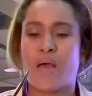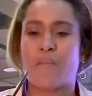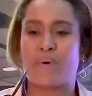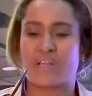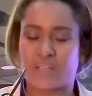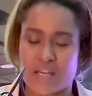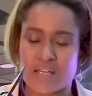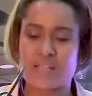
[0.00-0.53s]

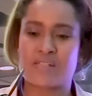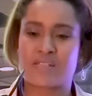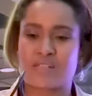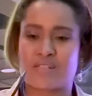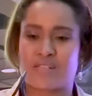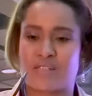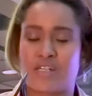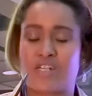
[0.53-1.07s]
but there is a
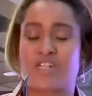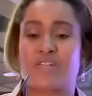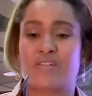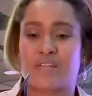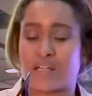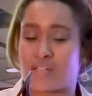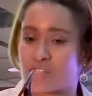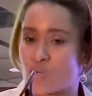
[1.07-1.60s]
decision
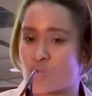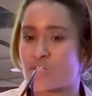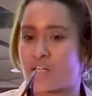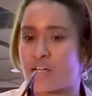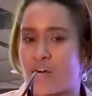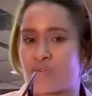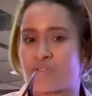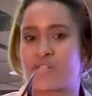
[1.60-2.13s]
that
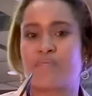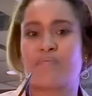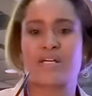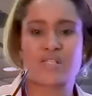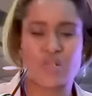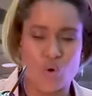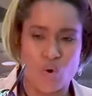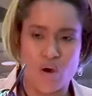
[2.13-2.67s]
social housing
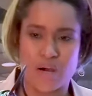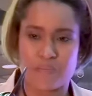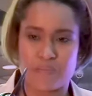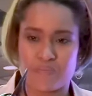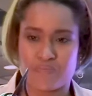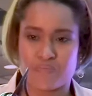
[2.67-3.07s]
must go up.